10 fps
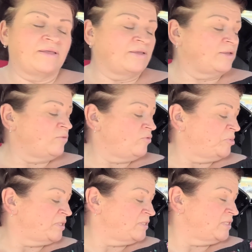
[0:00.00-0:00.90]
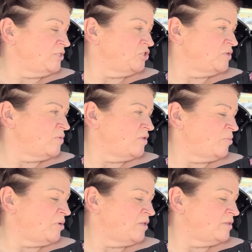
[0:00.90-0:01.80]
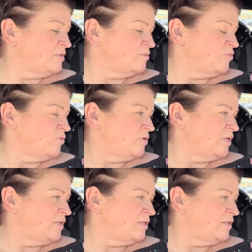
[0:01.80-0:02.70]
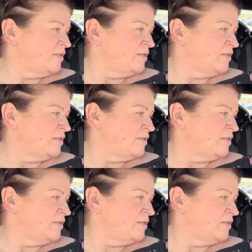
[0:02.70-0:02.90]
You were a bit stingy with your blood this morning.